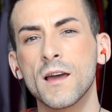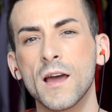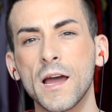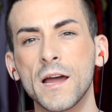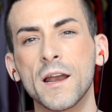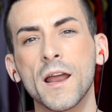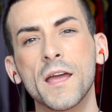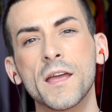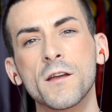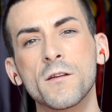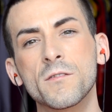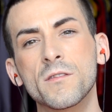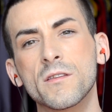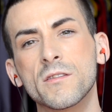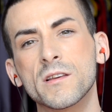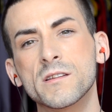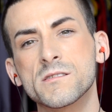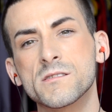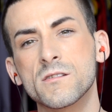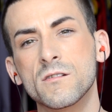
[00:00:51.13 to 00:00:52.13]
And I hear that
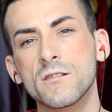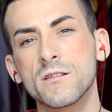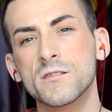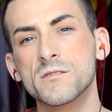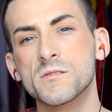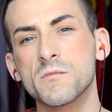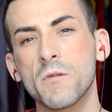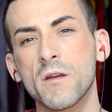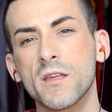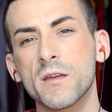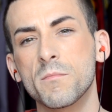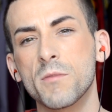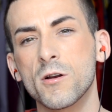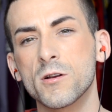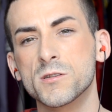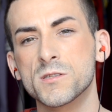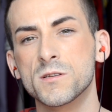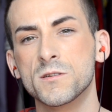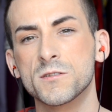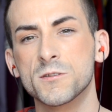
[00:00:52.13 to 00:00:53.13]
this solo is really
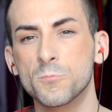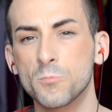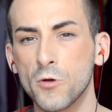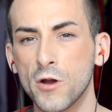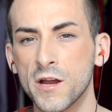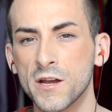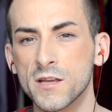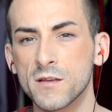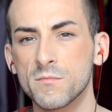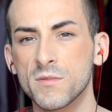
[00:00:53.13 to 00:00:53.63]
personal to Brady